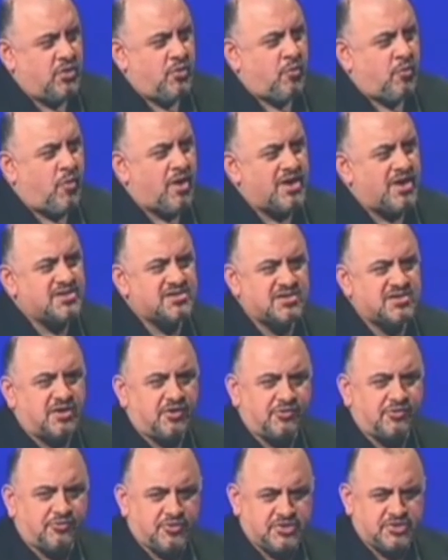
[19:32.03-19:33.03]
Why
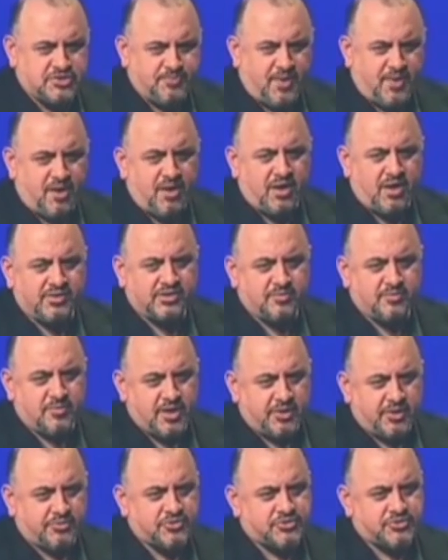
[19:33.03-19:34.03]
cells respond to
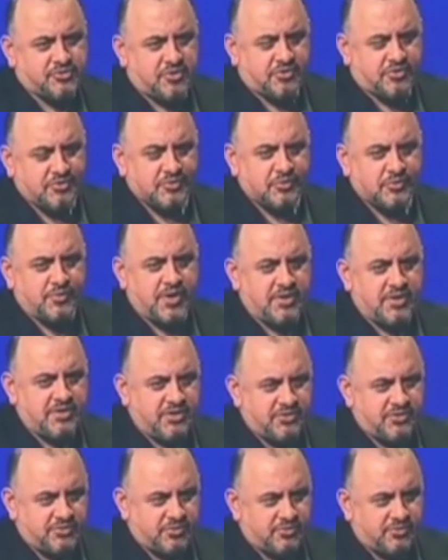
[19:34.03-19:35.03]
microstructure the way they
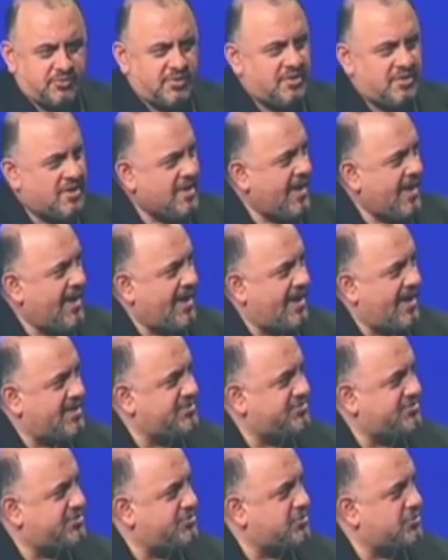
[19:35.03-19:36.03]
do
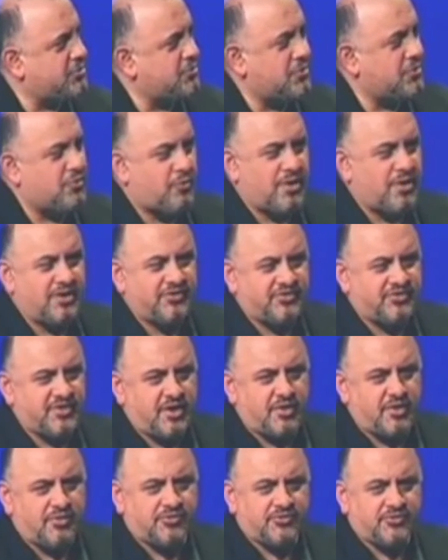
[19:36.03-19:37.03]
has to do with the way
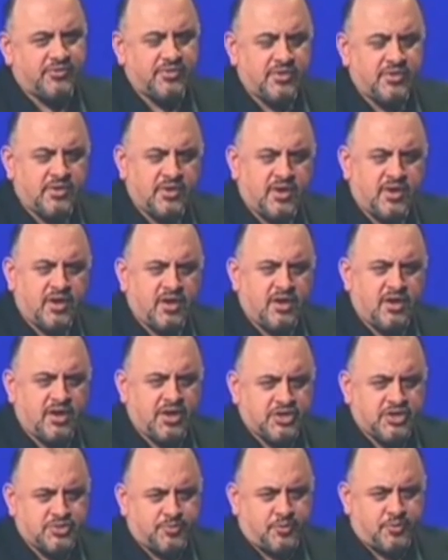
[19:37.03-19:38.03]
cells
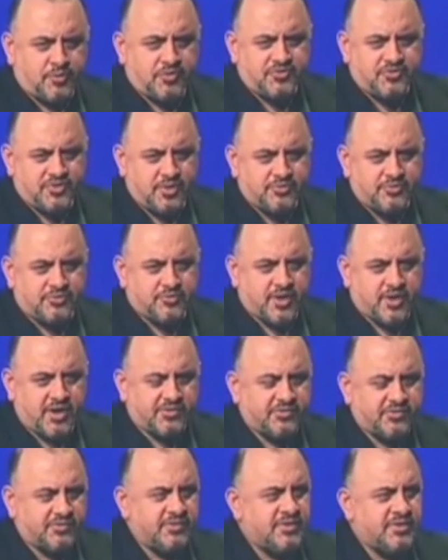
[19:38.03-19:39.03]
explore
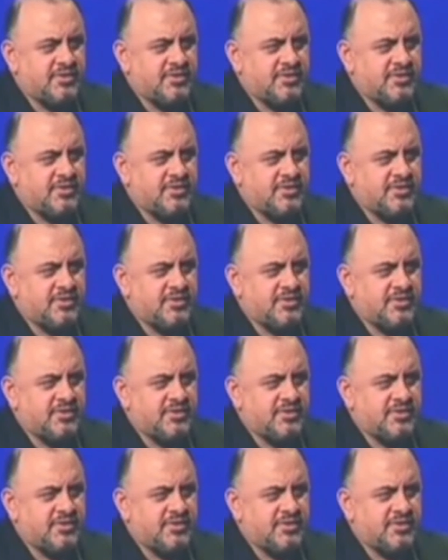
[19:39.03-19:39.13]
substrates.